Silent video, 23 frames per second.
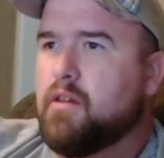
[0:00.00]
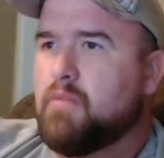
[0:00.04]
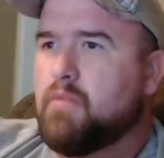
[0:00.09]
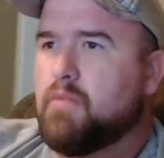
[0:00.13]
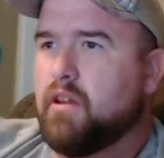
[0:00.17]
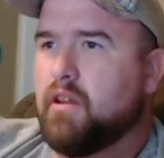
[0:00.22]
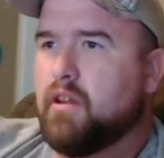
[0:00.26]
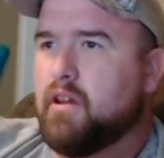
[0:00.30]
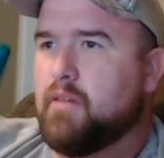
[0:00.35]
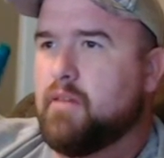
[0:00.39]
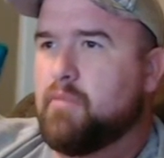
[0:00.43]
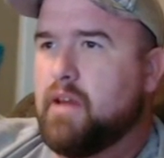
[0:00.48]

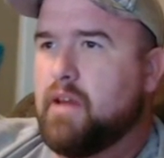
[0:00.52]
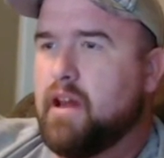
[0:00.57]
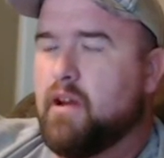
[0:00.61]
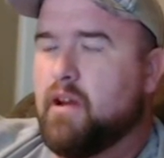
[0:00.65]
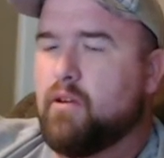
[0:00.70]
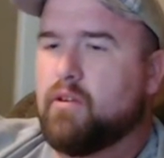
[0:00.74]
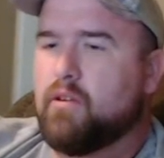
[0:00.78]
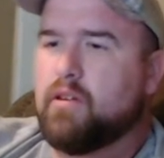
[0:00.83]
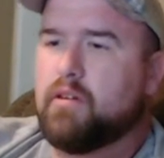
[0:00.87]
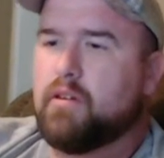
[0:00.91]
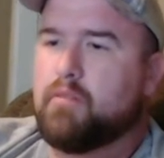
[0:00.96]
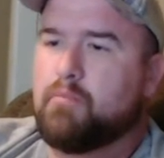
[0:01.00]
milliamp
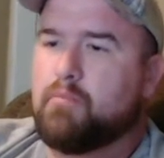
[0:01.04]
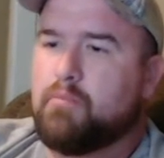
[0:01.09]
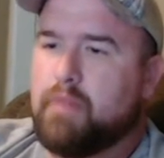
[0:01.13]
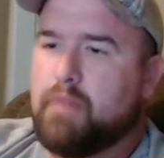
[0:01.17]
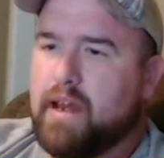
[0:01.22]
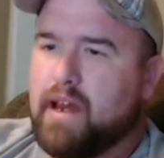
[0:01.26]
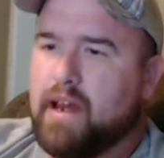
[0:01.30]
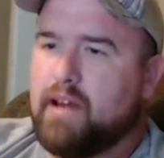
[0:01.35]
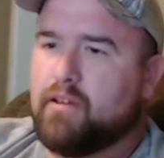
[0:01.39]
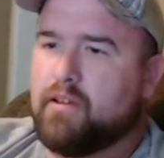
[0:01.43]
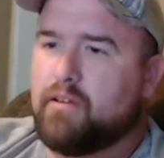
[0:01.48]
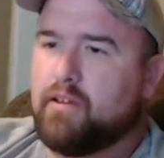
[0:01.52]
hour
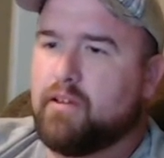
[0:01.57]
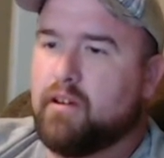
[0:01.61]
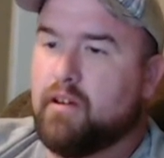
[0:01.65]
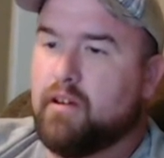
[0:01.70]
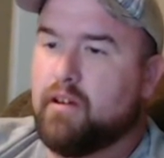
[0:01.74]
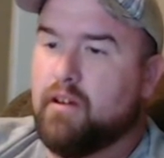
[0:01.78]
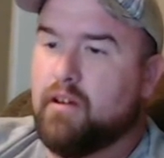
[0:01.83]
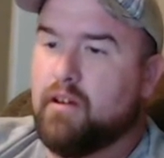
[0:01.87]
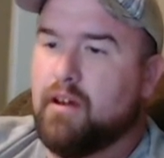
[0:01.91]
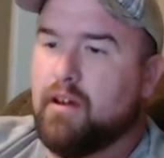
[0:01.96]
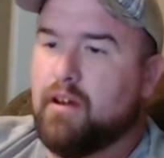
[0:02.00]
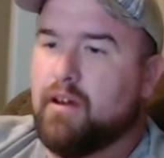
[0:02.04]

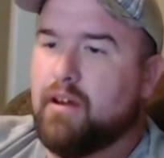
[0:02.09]
battery,